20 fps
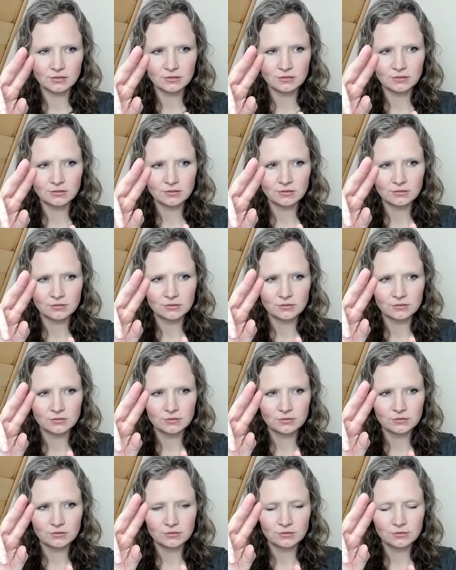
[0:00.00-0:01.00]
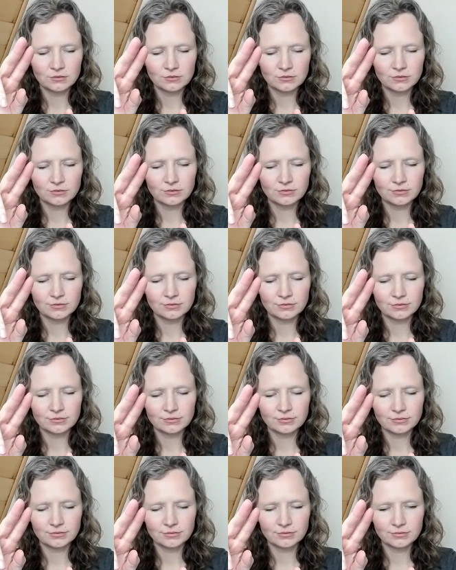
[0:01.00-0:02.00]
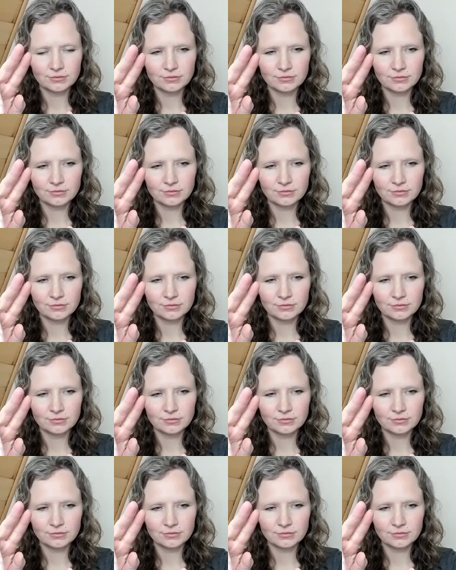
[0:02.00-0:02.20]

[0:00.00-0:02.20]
No one is speaking in this clip.